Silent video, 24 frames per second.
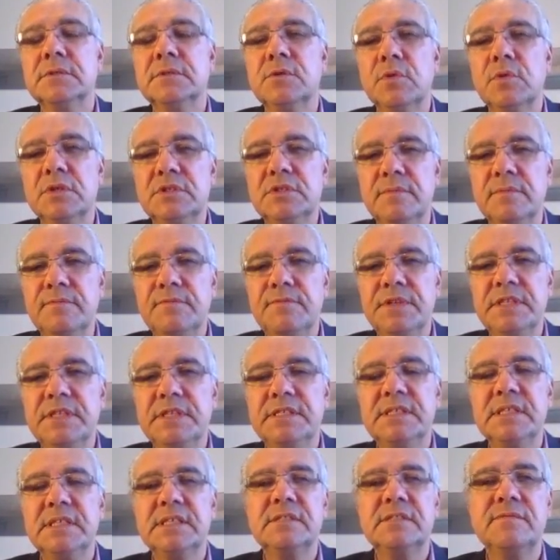quantum
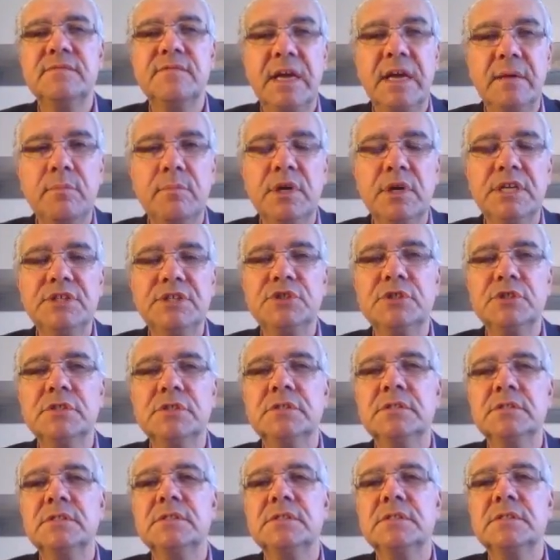physics,
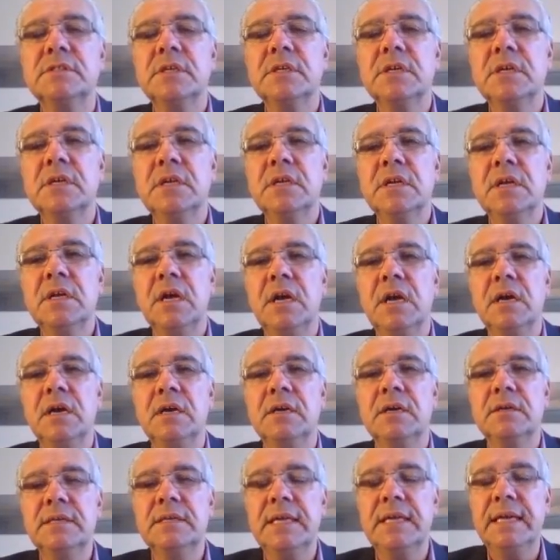vibrations,
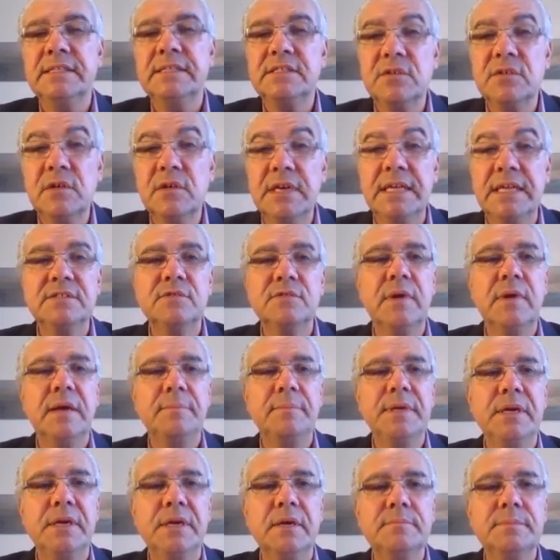and so let's
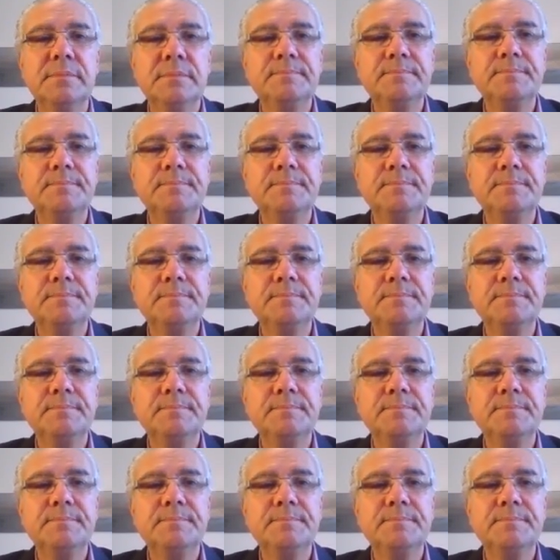wrap it up.